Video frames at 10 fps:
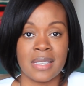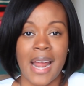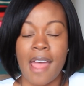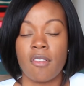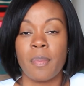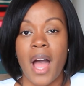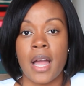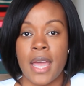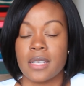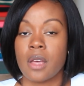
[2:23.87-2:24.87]
and I have a
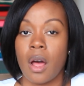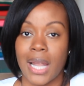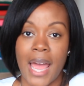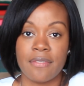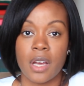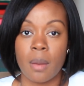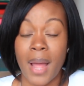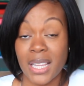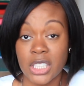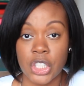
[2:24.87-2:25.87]
podcast called Life
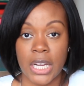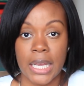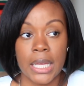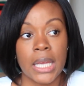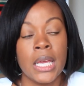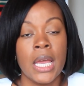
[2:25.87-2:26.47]
Unapologetic,